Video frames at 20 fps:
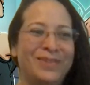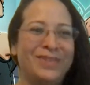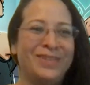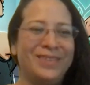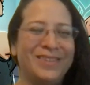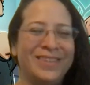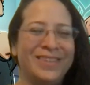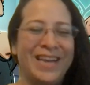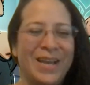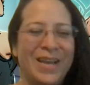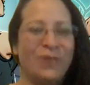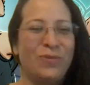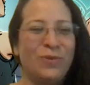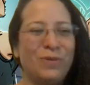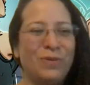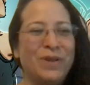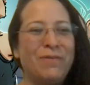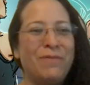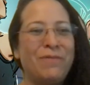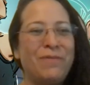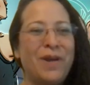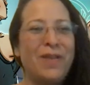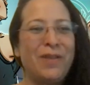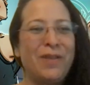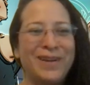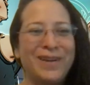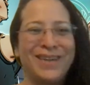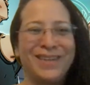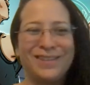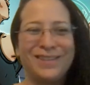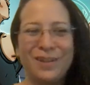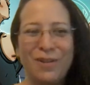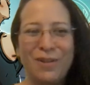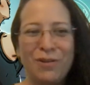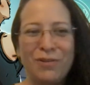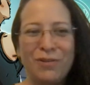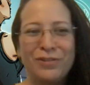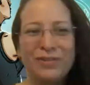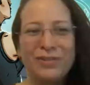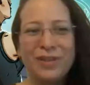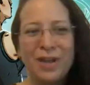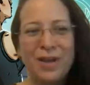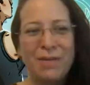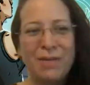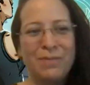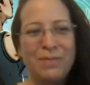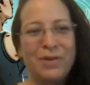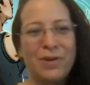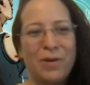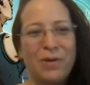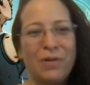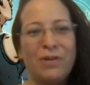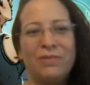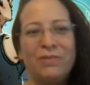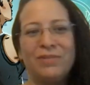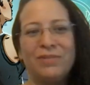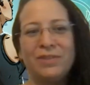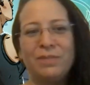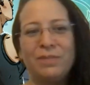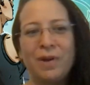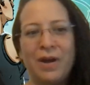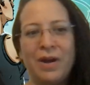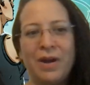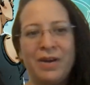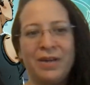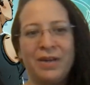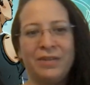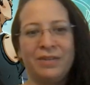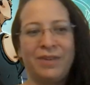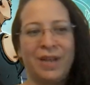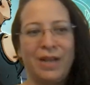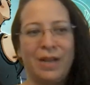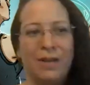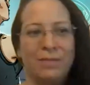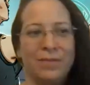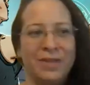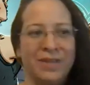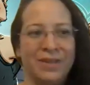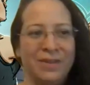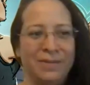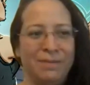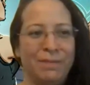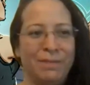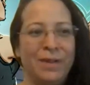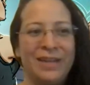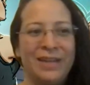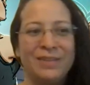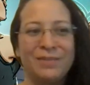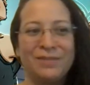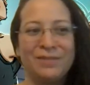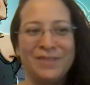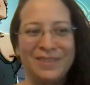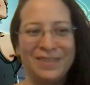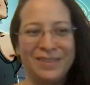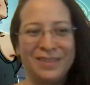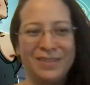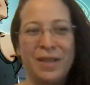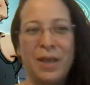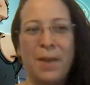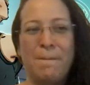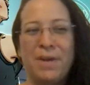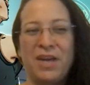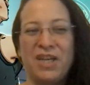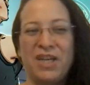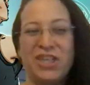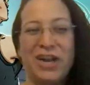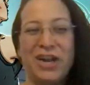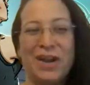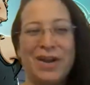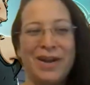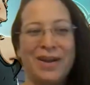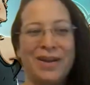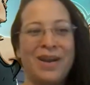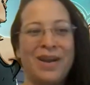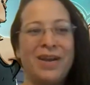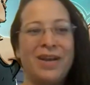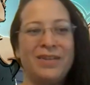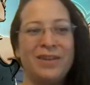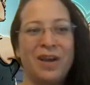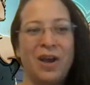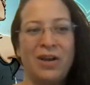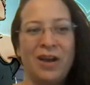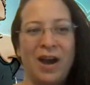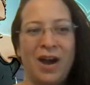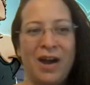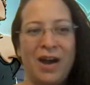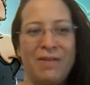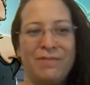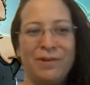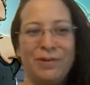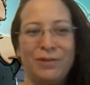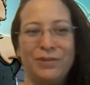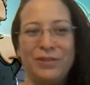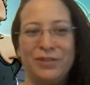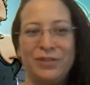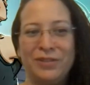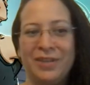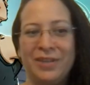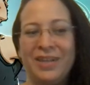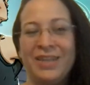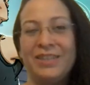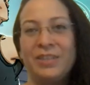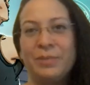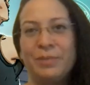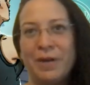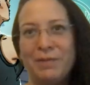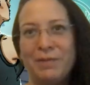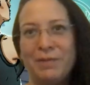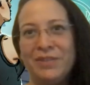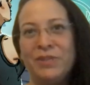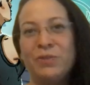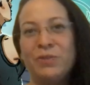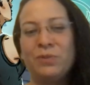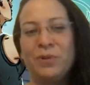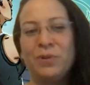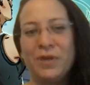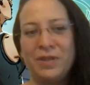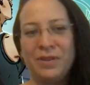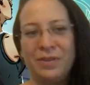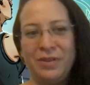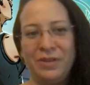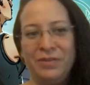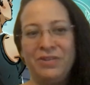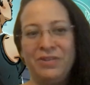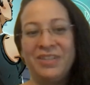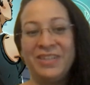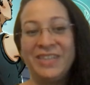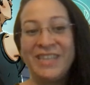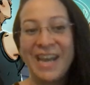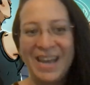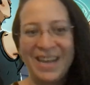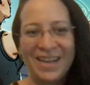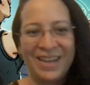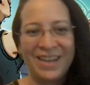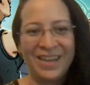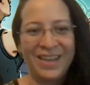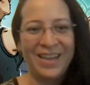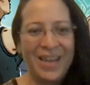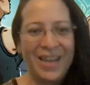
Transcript: today will be furthering his long-term goal of inspiring development in plasma physics by sharing high voltage experiments with you today.